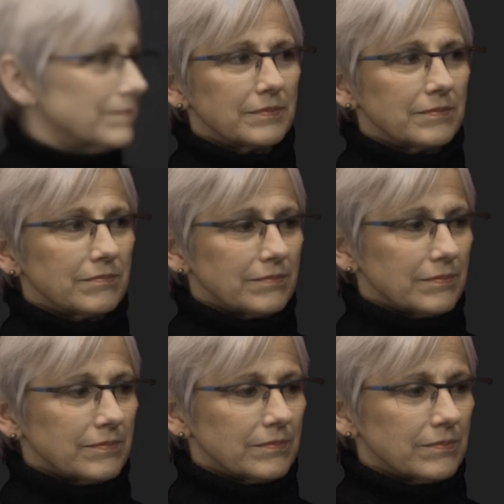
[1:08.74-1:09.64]

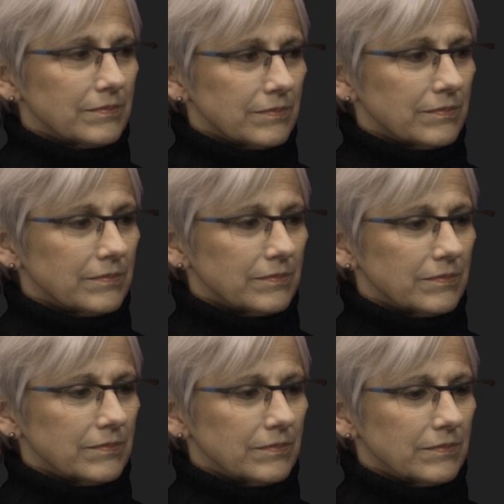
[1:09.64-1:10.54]

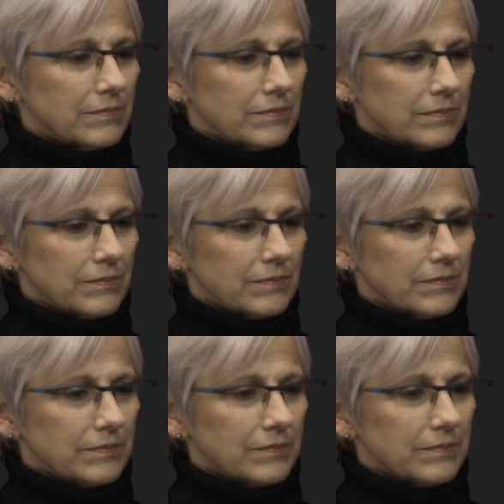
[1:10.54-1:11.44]

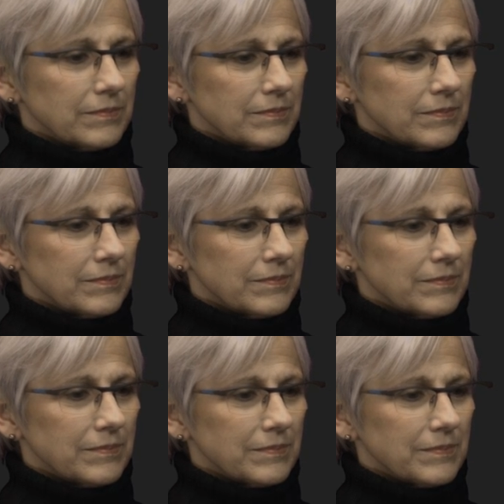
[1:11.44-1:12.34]

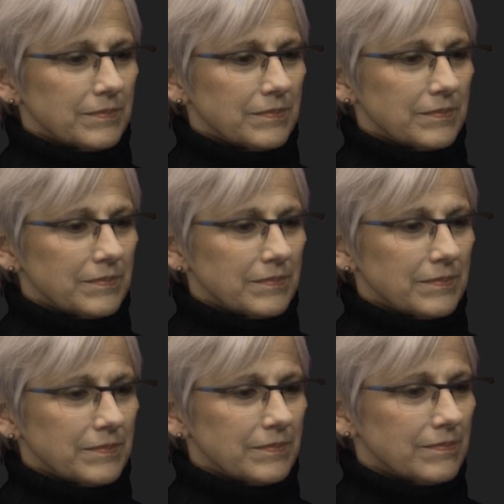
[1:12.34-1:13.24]

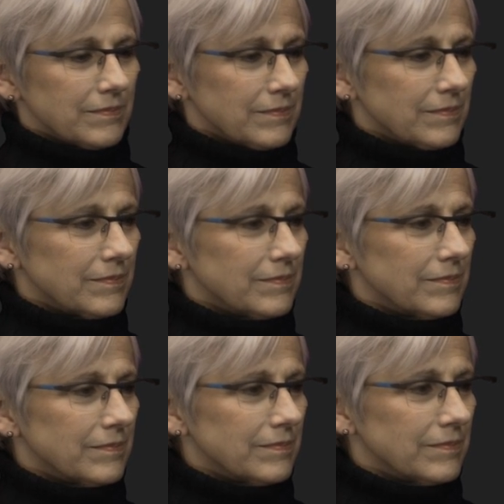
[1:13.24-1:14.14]

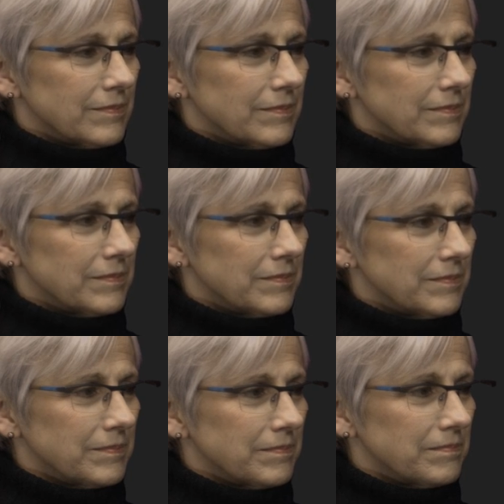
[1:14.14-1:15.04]

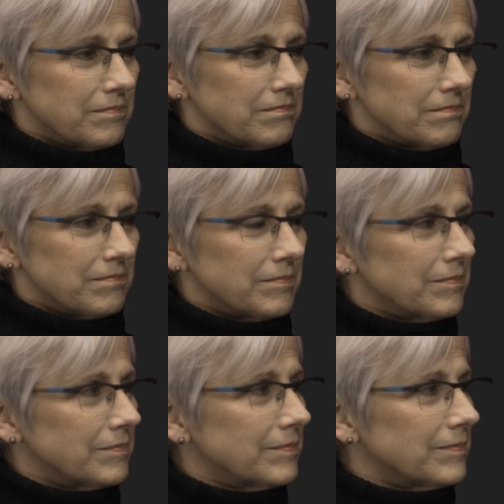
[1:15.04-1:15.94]

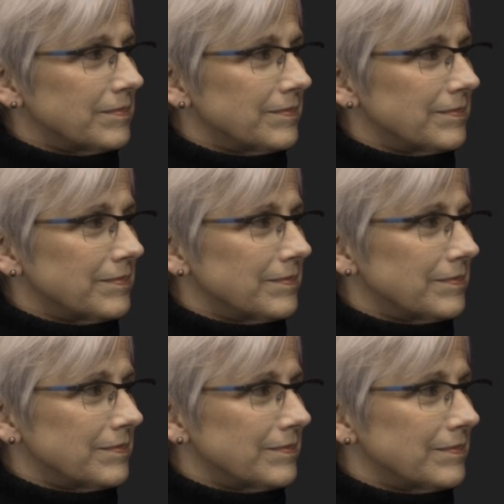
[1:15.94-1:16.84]
This person isn't speaking.